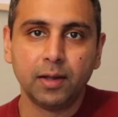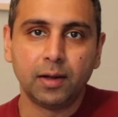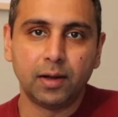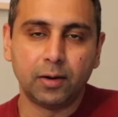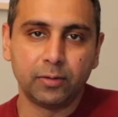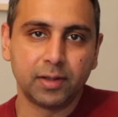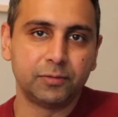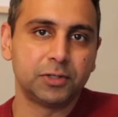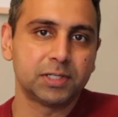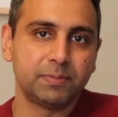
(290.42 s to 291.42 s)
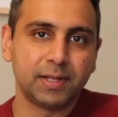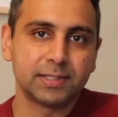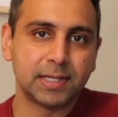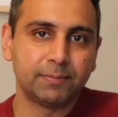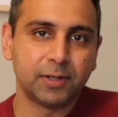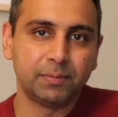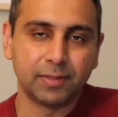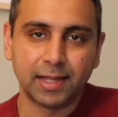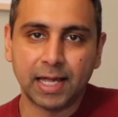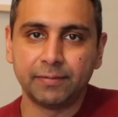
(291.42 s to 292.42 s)
or they've just been accepted
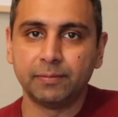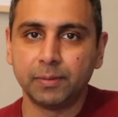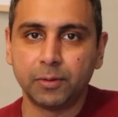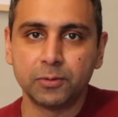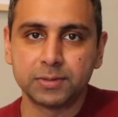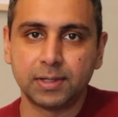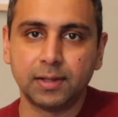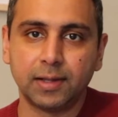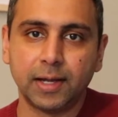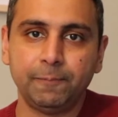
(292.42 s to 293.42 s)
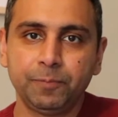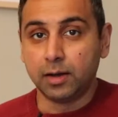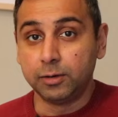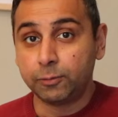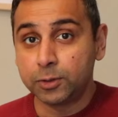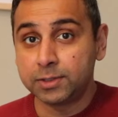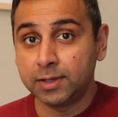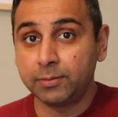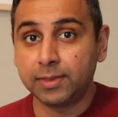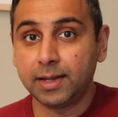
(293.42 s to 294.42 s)
but they haven't been posted online.
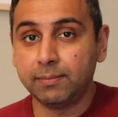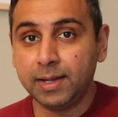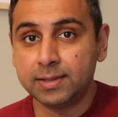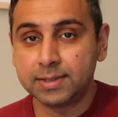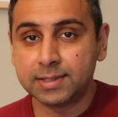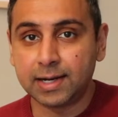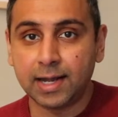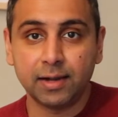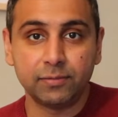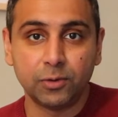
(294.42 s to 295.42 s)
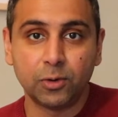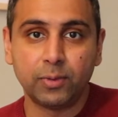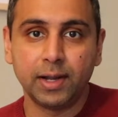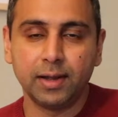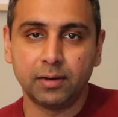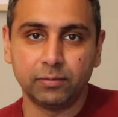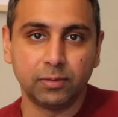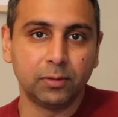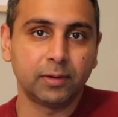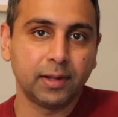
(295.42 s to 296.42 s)
Unfortunately, what that means is that I have no way of
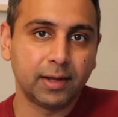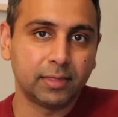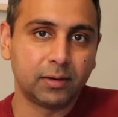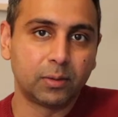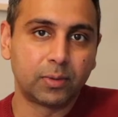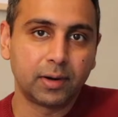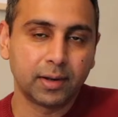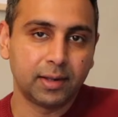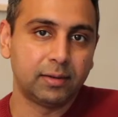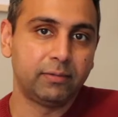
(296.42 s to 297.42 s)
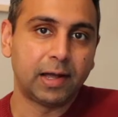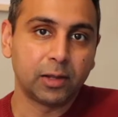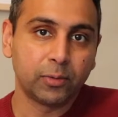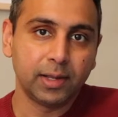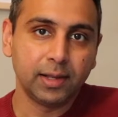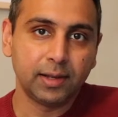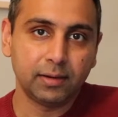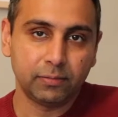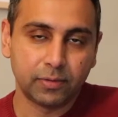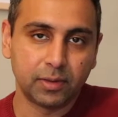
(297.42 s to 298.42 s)
looking at their work and evaluating
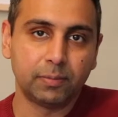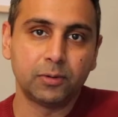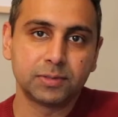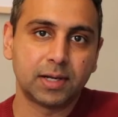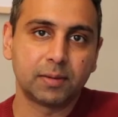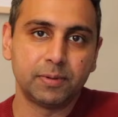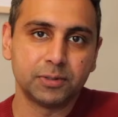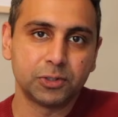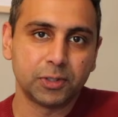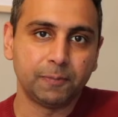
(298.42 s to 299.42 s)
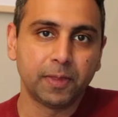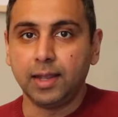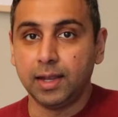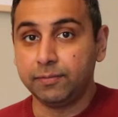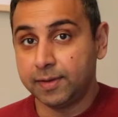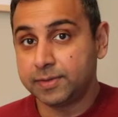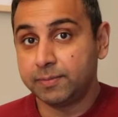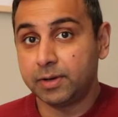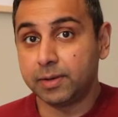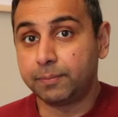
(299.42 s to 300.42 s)
it for the postdoc position. If they've
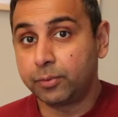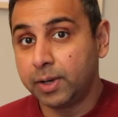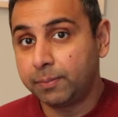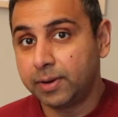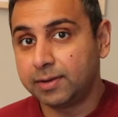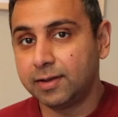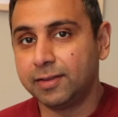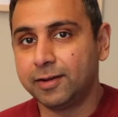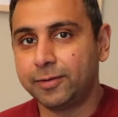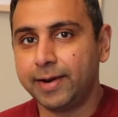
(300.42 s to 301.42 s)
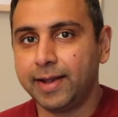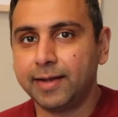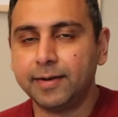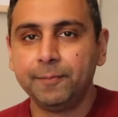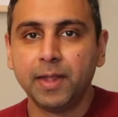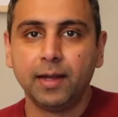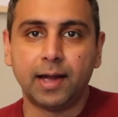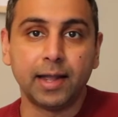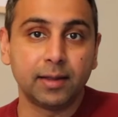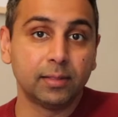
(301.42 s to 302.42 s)
submitted a preprint, on the other hand,
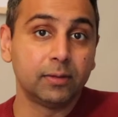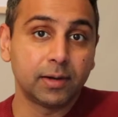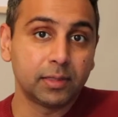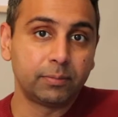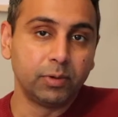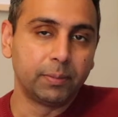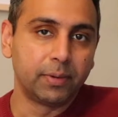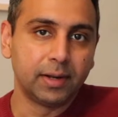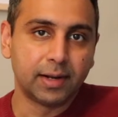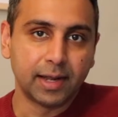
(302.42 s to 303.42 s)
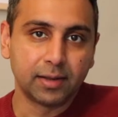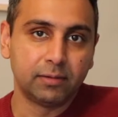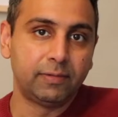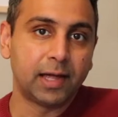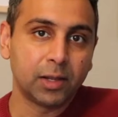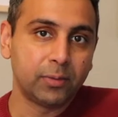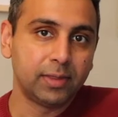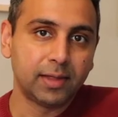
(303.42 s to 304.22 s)
I can look at the preprint, I can evaluate